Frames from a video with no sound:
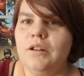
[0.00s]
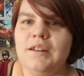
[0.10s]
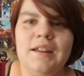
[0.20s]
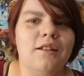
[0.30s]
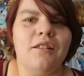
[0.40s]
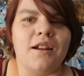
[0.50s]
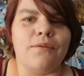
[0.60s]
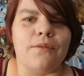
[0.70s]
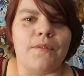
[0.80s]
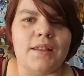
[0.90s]
did a lot
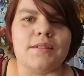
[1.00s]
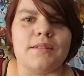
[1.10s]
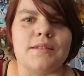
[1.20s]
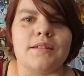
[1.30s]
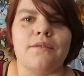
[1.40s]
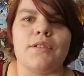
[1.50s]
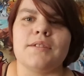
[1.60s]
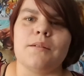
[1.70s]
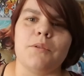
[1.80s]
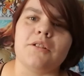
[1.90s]
of events and stuff this
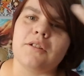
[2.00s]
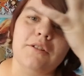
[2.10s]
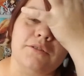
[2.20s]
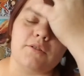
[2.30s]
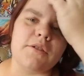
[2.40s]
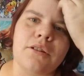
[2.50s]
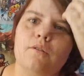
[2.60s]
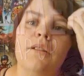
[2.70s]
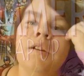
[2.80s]
summer too, so.